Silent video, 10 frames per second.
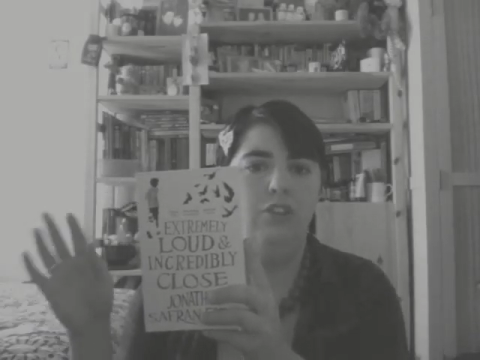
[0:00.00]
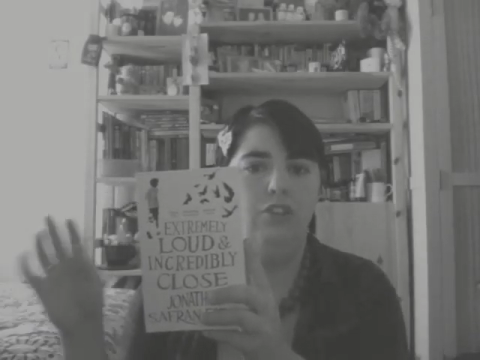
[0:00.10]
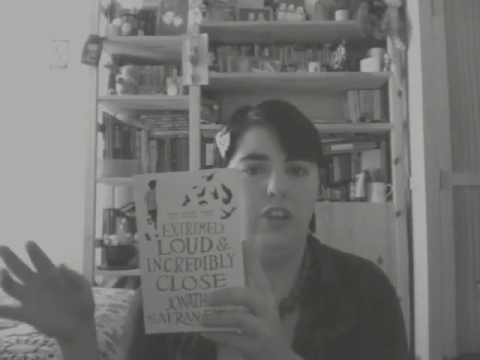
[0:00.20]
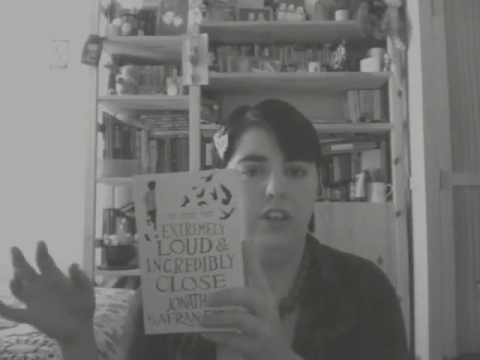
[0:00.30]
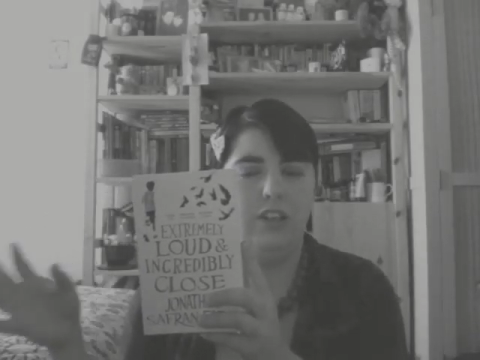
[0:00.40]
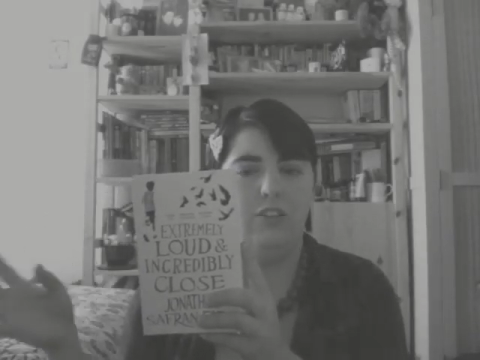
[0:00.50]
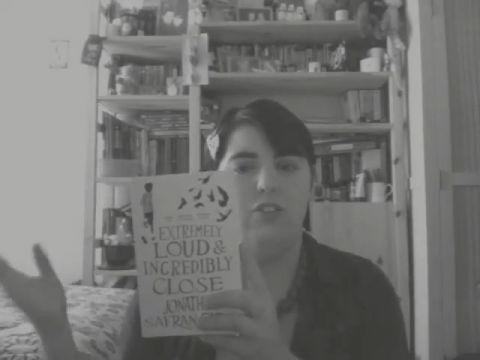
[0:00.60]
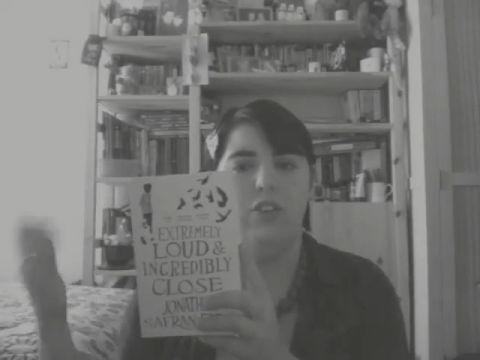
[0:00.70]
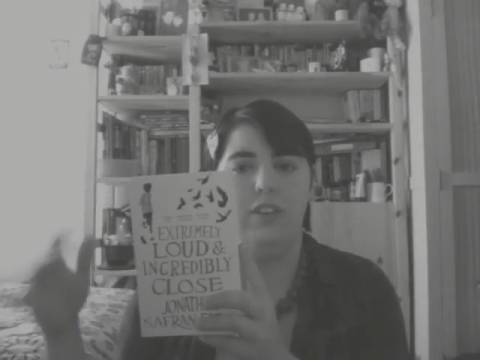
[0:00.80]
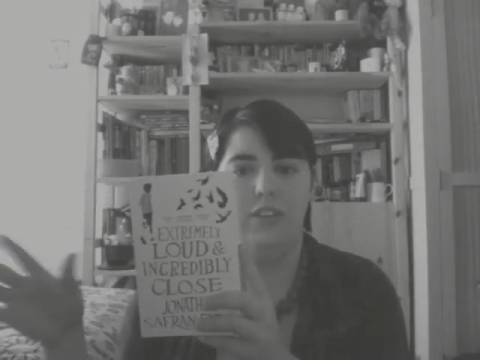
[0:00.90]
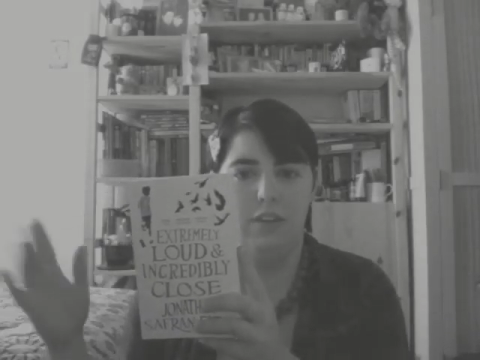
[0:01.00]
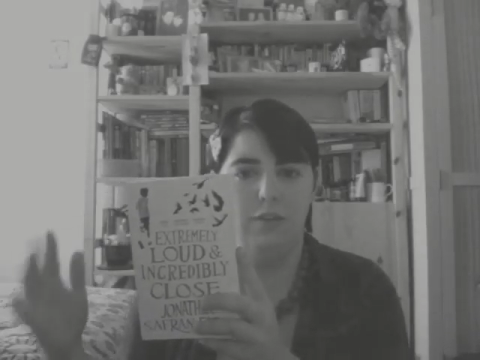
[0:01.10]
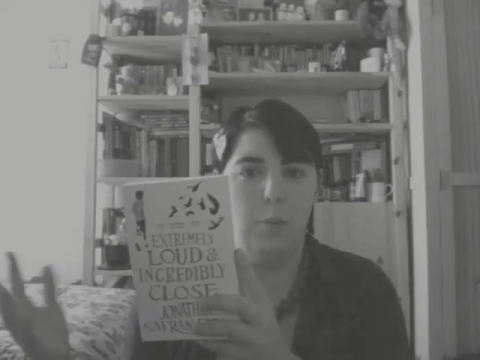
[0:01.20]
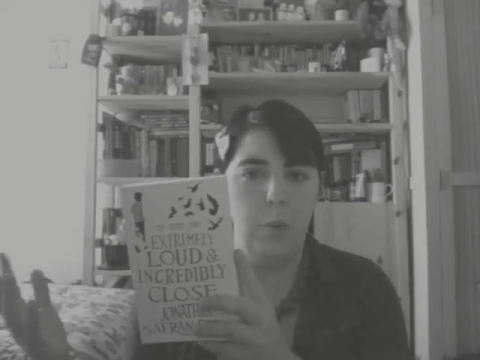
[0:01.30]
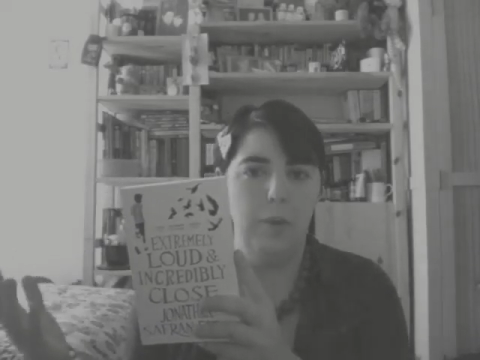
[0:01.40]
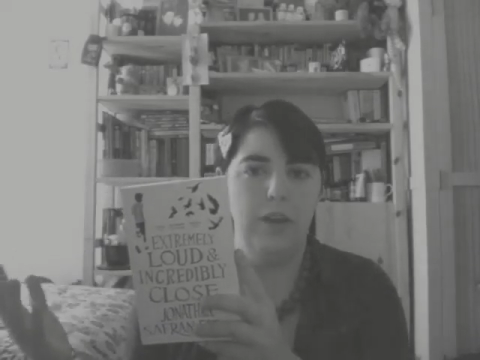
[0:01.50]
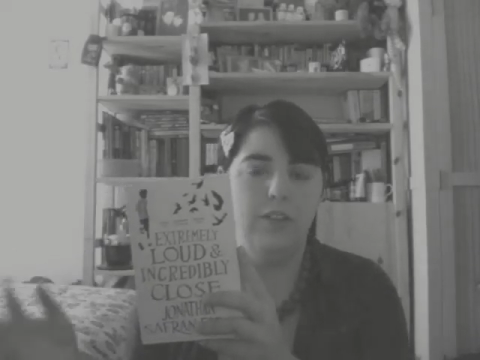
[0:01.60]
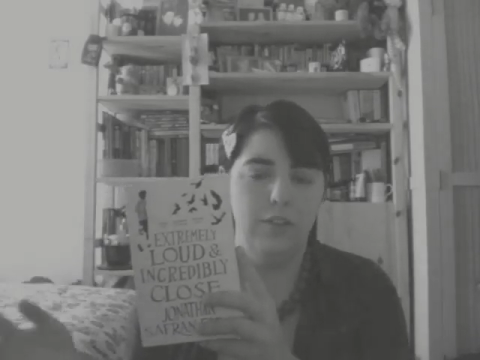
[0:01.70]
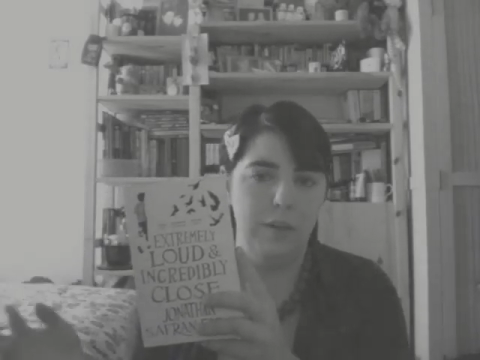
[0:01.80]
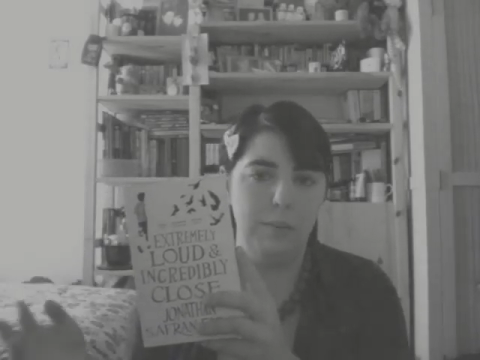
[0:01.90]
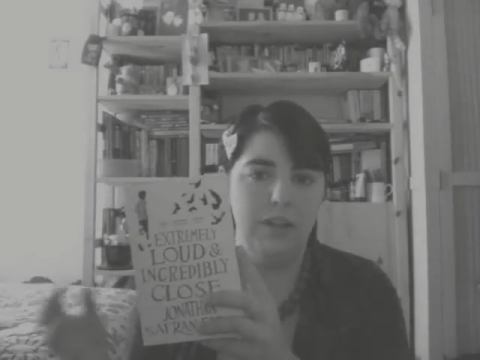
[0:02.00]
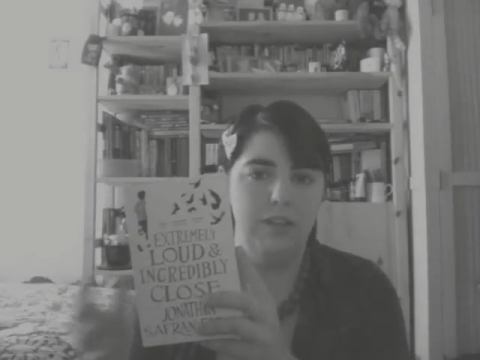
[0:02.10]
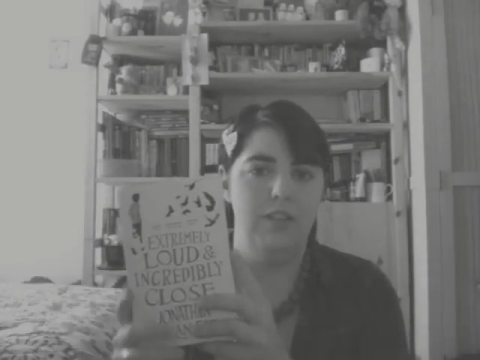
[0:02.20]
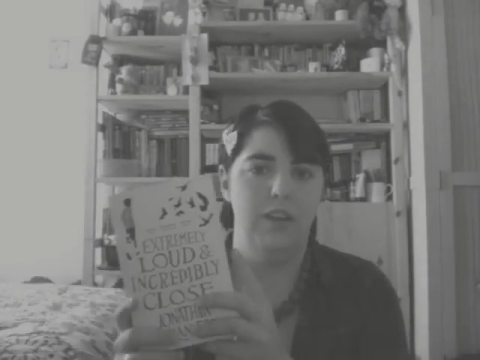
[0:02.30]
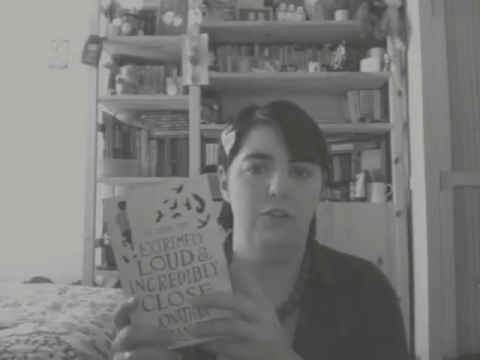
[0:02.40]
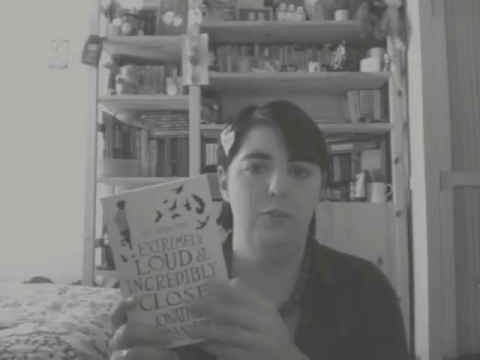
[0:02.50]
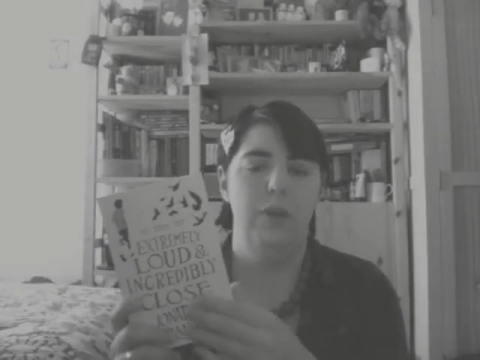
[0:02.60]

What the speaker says: journey to try and discover more about his family and stuff.